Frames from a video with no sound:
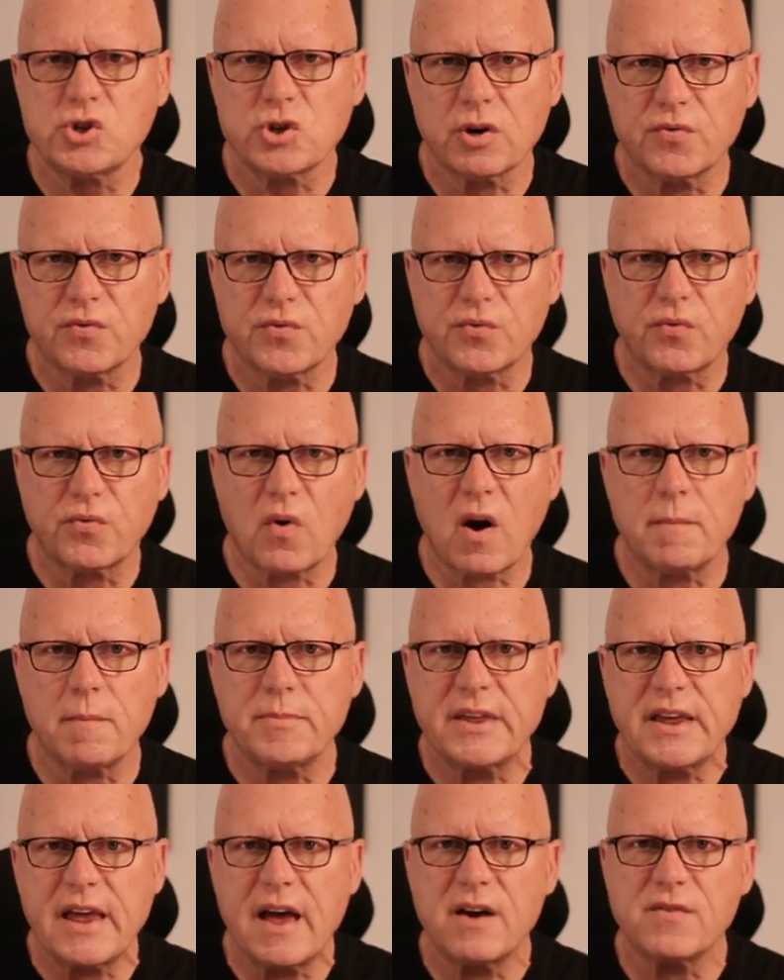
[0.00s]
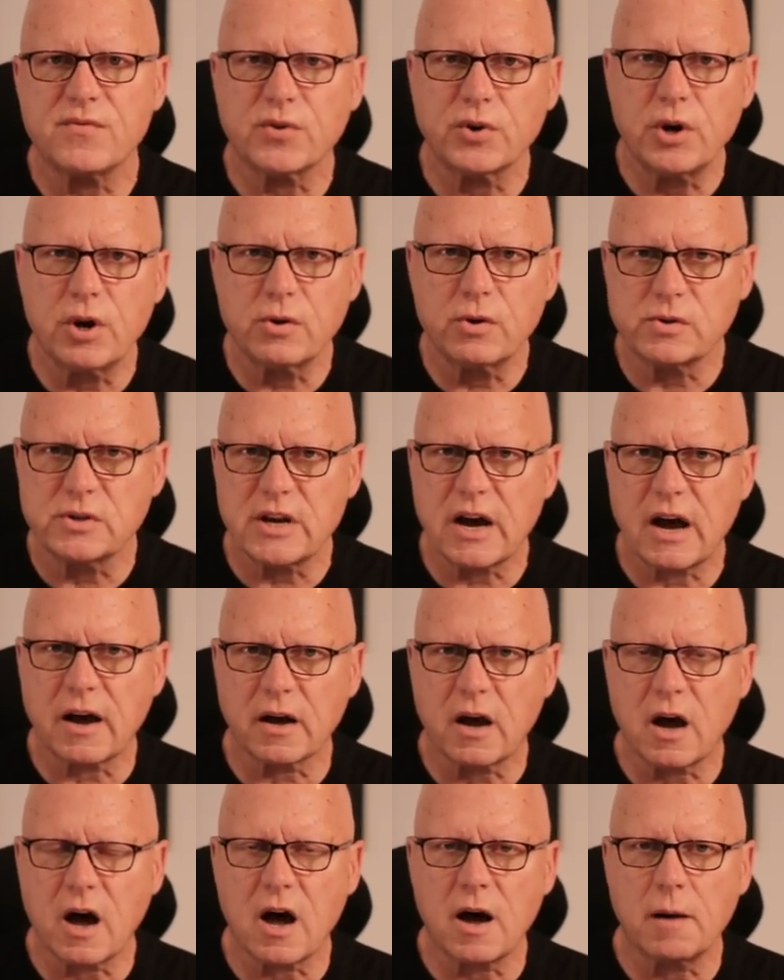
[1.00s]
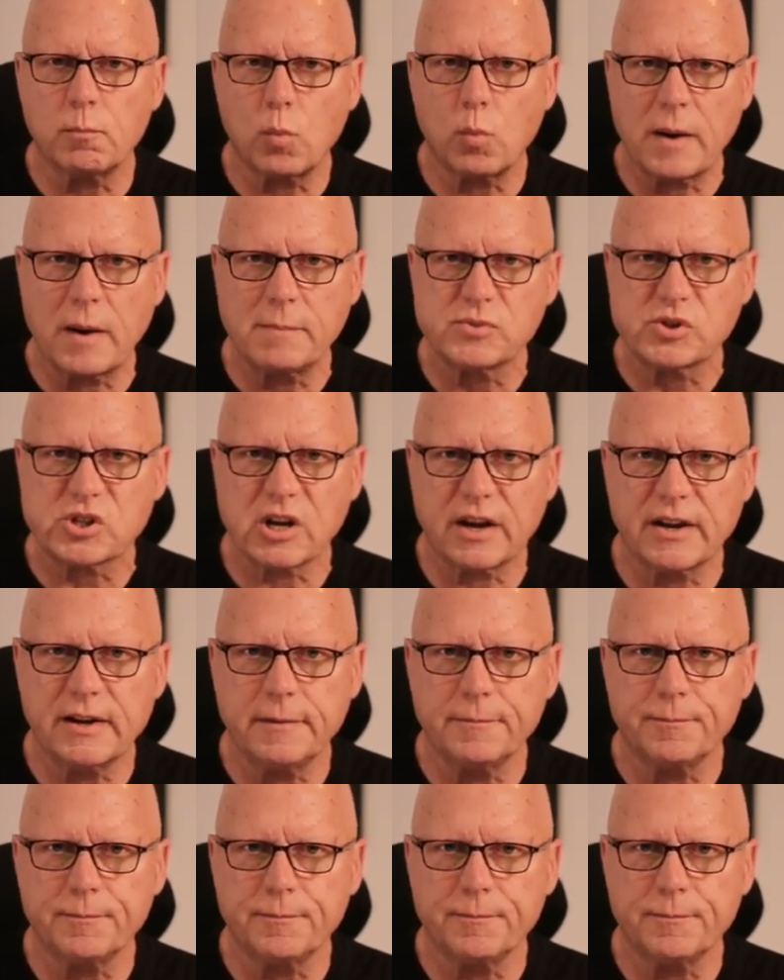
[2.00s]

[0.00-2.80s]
from the Evernote.com website.